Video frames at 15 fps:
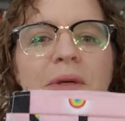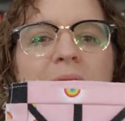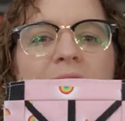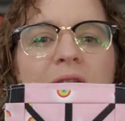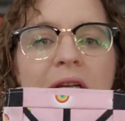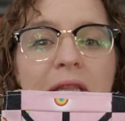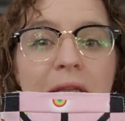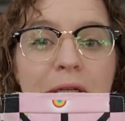bit
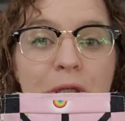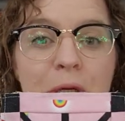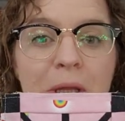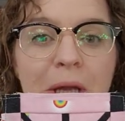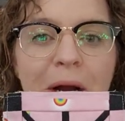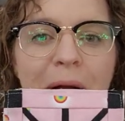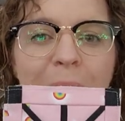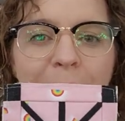of a glitch in
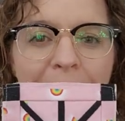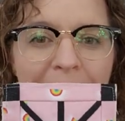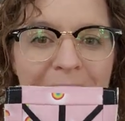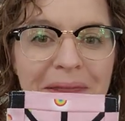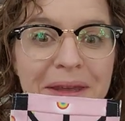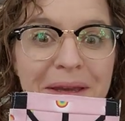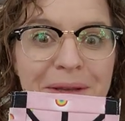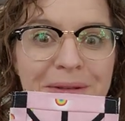there, but
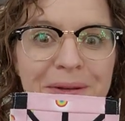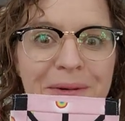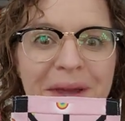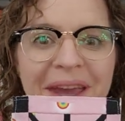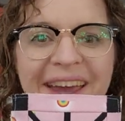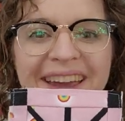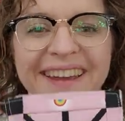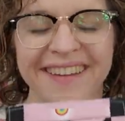I think it's
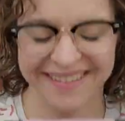okay.